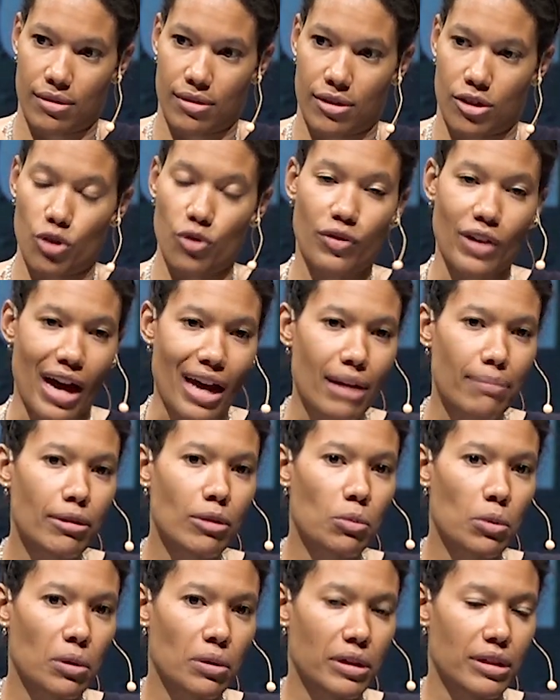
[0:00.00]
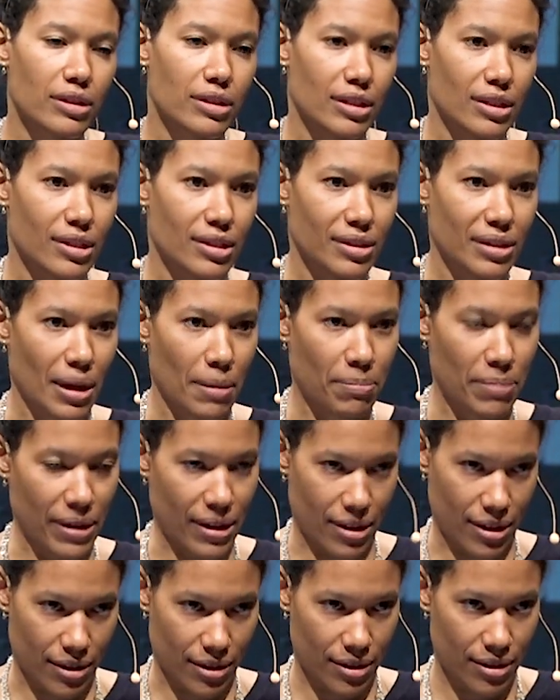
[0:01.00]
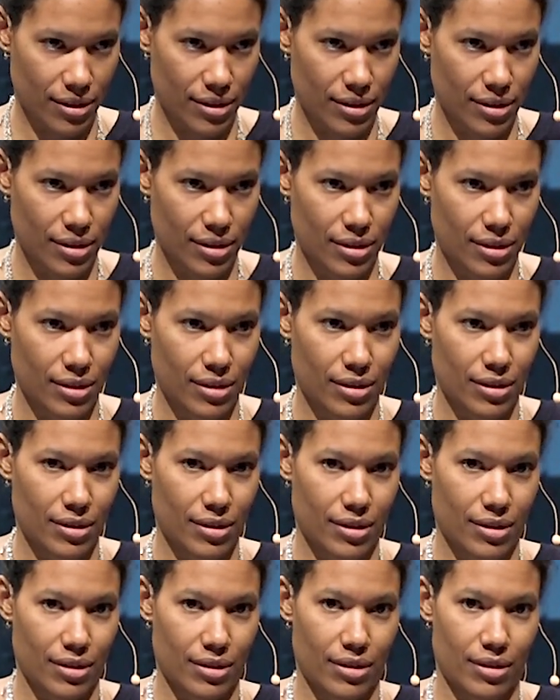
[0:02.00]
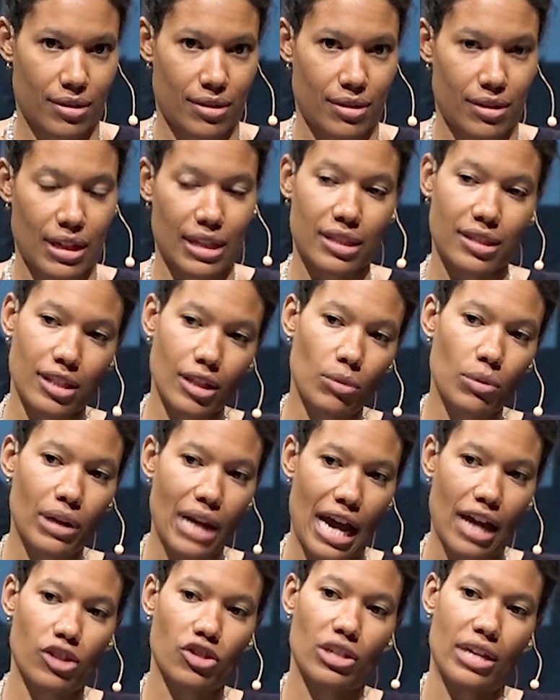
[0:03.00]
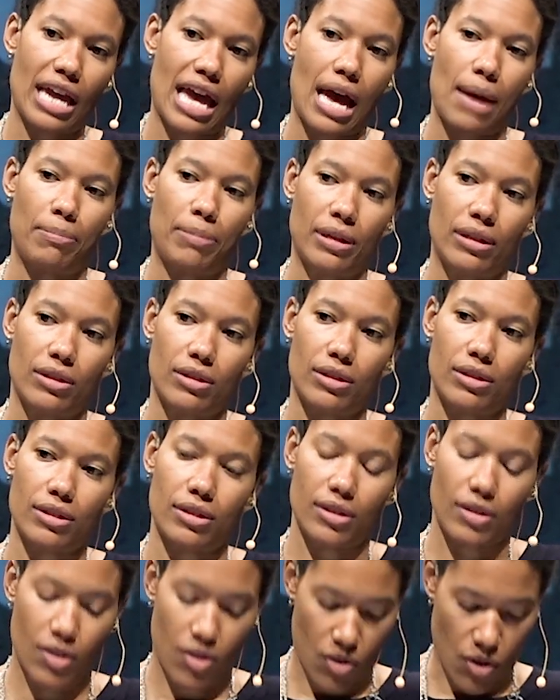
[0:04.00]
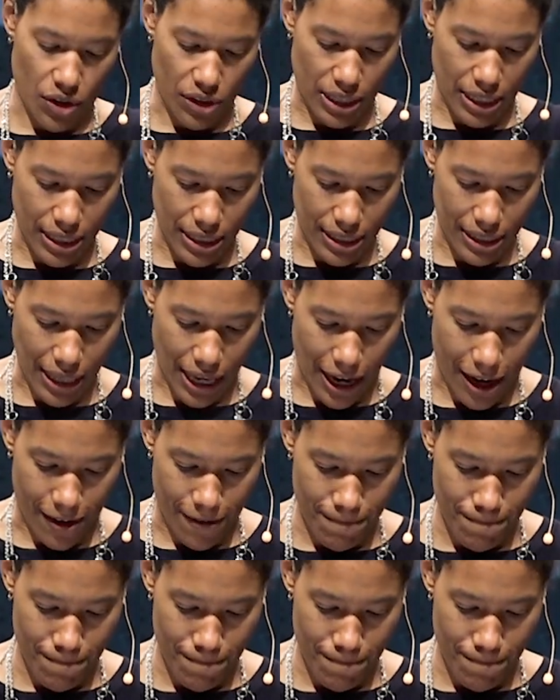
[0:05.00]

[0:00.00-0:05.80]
You've got to be willing to step in and see what actually happens on the inside.